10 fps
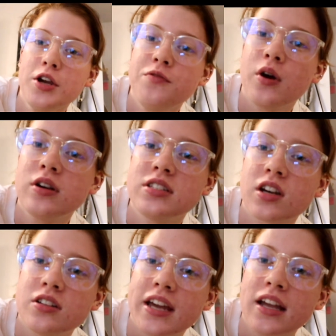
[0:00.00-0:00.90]
are you focusing
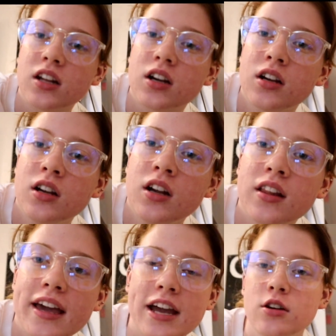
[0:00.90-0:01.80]
on Taylor?
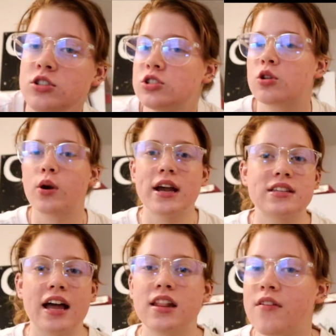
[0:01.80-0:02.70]
Like, I know she's glorious.
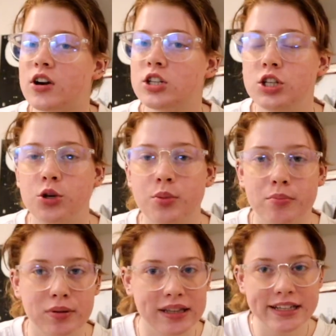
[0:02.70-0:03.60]
I love her too,
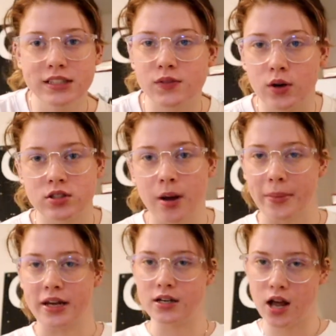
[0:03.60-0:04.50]
but please focus on
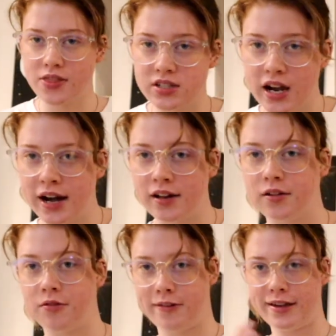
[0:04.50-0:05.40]
me, not the tiny
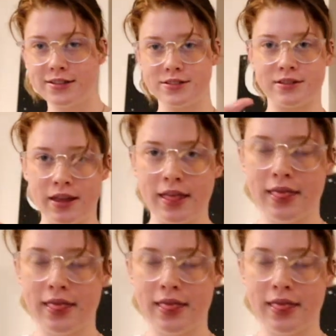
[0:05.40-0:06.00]
little face.